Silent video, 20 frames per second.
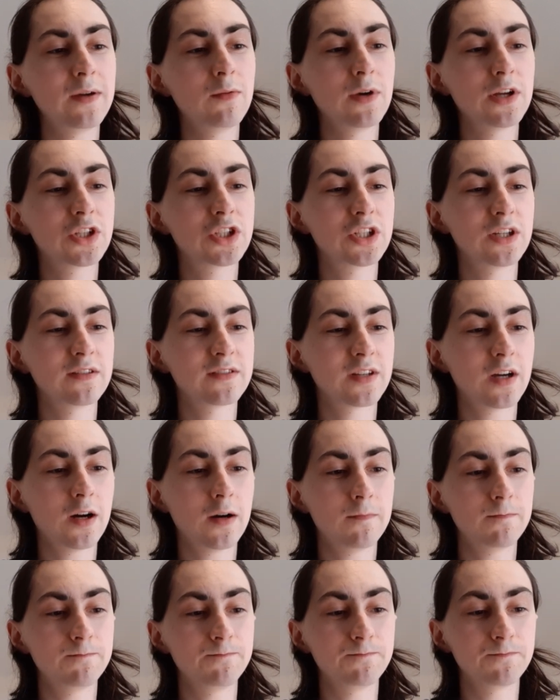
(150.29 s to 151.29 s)
which is
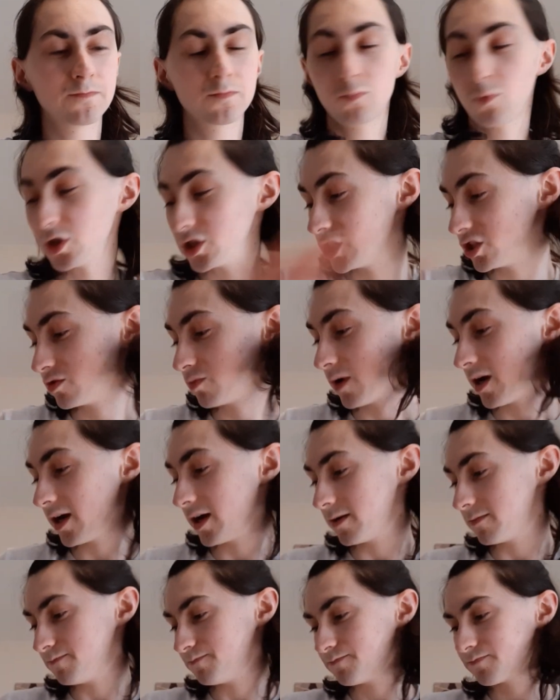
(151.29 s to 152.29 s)

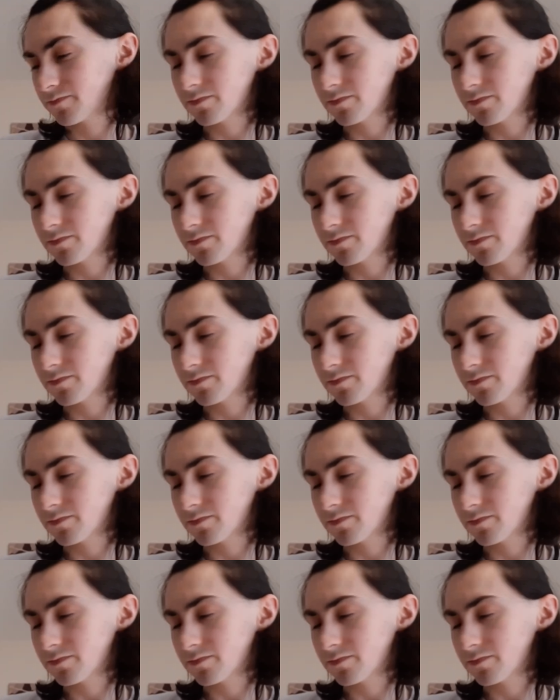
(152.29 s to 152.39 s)
where